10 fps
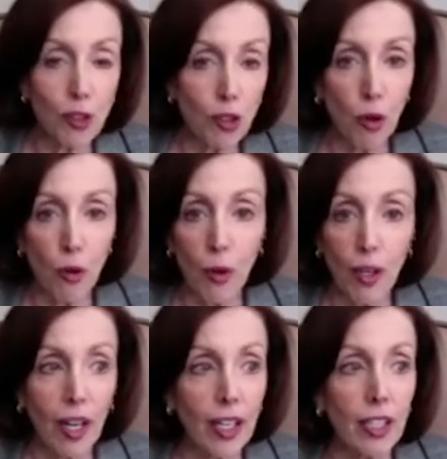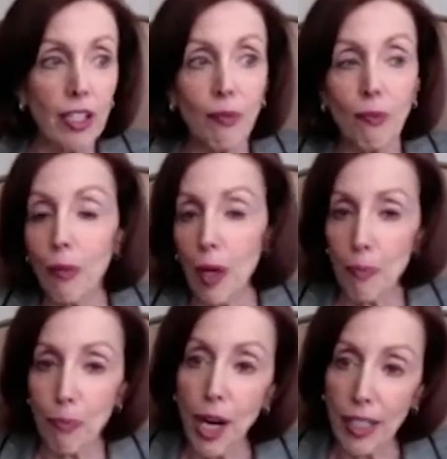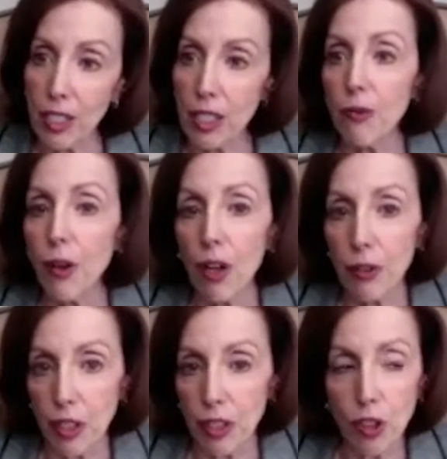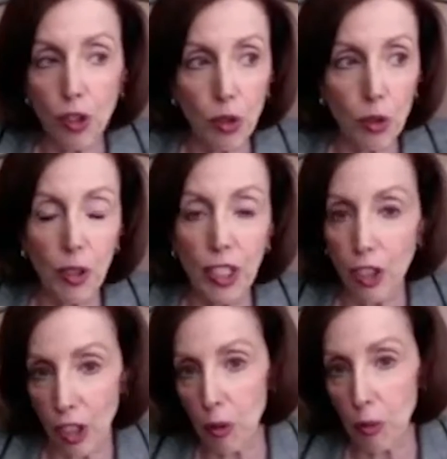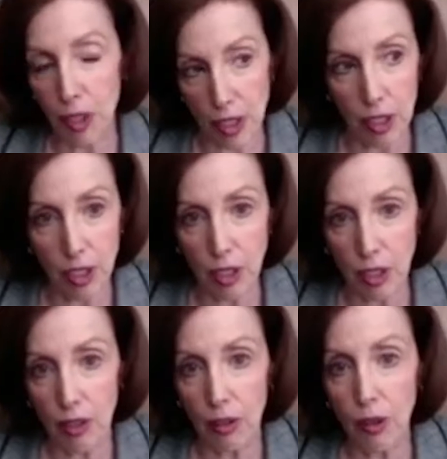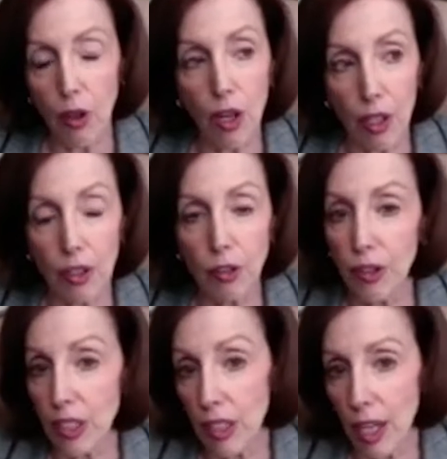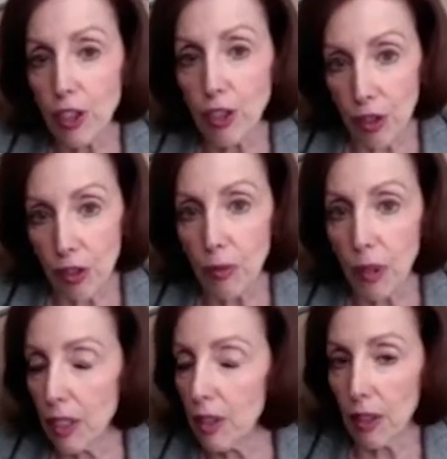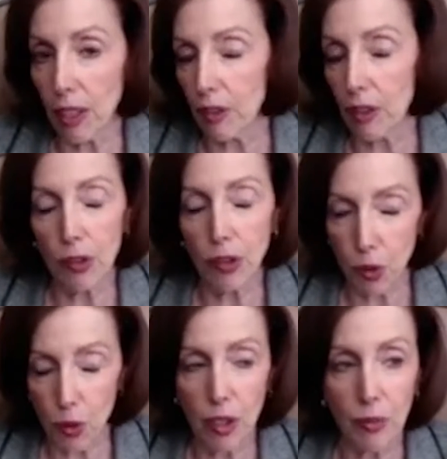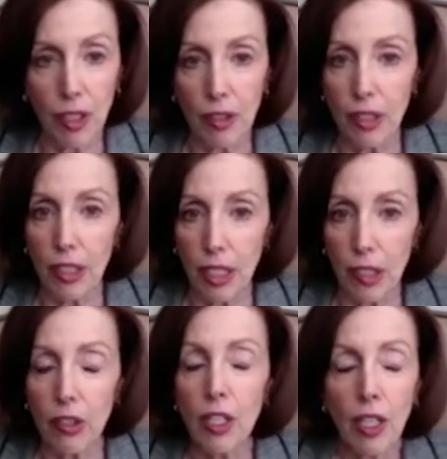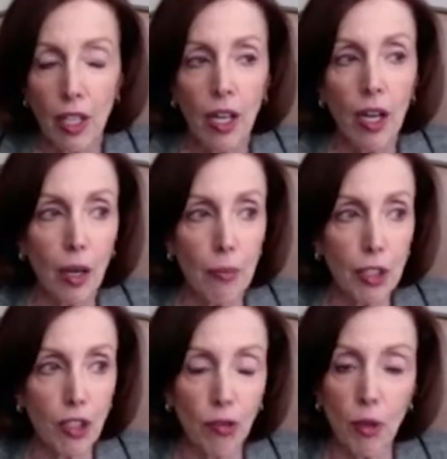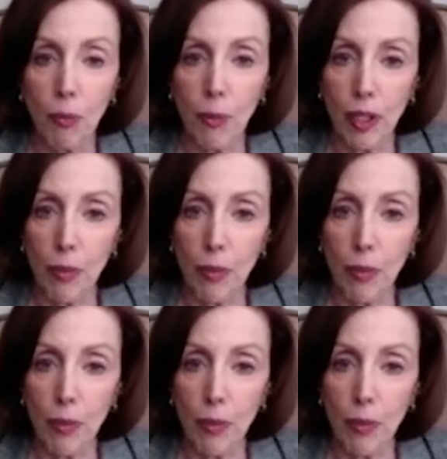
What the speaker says: So my practice evolved into a general business law, transactional. I don't go into court. I'm not a litigator, but general